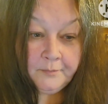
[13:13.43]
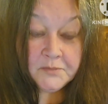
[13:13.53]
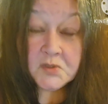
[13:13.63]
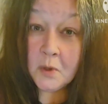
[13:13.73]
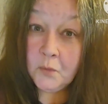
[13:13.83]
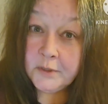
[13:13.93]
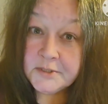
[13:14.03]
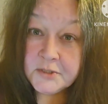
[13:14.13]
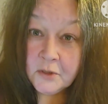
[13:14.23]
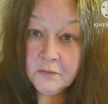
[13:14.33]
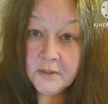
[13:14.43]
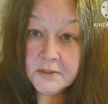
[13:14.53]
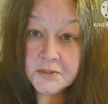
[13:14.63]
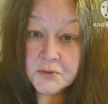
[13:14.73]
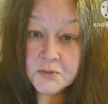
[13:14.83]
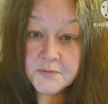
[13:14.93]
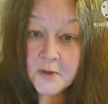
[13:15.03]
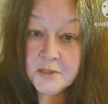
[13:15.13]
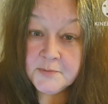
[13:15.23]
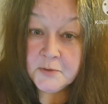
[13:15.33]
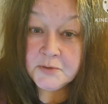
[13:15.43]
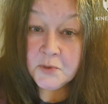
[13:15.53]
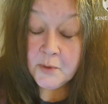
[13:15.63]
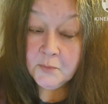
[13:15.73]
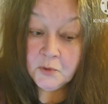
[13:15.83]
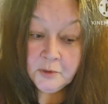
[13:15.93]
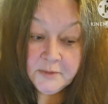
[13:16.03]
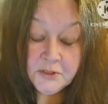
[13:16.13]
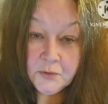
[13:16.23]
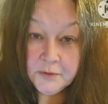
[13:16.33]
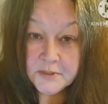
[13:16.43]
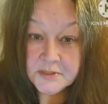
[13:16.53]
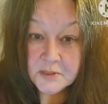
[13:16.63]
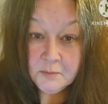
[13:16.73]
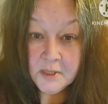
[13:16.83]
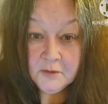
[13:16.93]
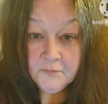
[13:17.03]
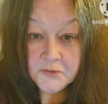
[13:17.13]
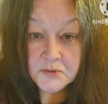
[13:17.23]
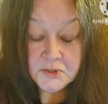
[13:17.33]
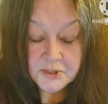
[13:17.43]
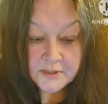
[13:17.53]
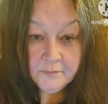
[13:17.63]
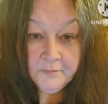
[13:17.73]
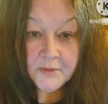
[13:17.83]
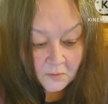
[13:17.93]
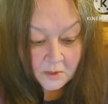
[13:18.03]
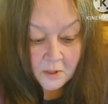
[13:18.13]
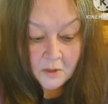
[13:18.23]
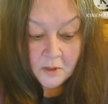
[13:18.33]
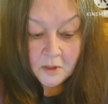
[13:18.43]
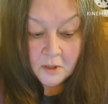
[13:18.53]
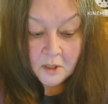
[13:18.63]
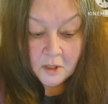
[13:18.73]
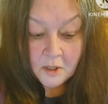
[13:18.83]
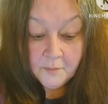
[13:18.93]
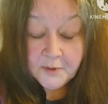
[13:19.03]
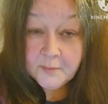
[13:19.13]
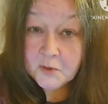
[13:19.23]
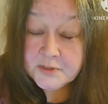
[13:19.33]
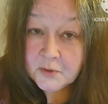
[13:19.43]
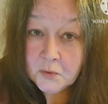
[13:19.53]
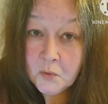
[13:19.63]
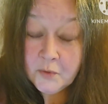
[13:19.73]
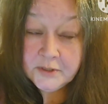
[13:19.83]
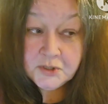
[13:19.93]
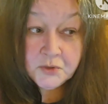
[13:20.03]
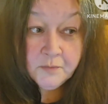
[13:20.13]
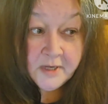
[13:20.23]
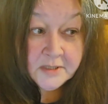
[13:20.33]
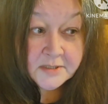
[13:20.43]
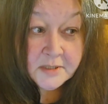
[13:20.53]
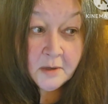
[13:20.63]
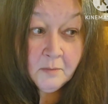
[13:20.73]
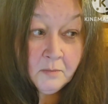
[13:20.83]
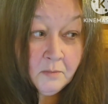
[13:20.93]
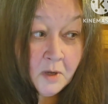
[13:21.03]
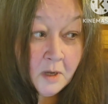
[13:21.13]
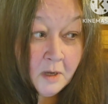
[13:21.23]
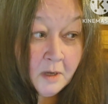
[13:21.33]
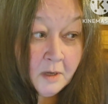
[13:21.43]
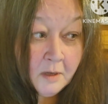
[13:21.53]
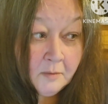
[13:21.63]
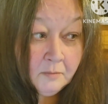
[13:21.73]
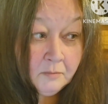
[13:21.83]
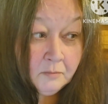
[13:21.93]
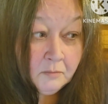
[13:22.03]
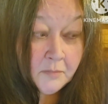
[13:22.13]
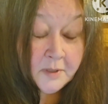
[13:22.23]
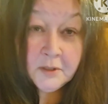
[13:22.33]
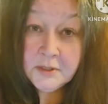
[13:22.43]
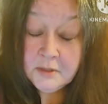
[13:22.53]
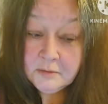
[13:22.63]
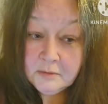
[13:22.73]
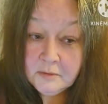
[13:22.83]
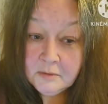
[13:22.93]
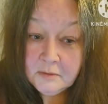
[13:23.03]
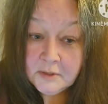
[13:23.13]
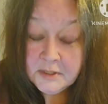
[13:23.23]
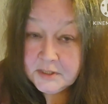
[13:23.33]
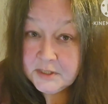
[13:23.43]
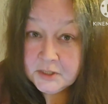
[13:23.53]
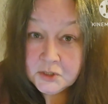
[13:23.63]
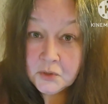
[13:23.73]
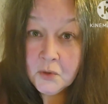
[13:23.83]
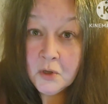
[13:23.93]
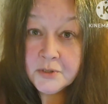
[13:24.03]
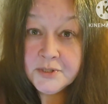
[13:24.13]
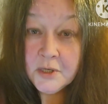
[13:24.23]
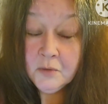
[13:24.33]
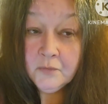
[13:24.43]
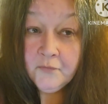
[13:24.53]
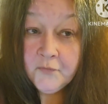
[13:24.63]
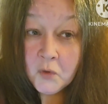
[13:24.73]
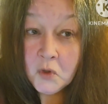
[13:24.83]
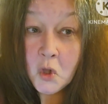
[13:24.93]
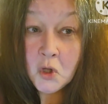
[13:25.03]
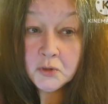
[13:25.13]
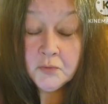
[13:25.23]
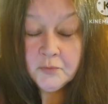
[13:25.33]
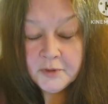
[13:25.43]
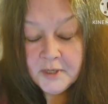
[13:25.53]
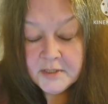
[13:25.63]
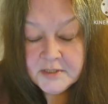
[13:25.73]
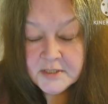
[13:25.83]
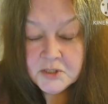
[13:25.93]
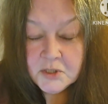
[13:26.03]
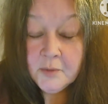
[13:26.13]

So I want to start that as soon as possible. So I'm going to be doing this in my infusium. But I'm also going to make some in a tincture also for a long, well, not tincture.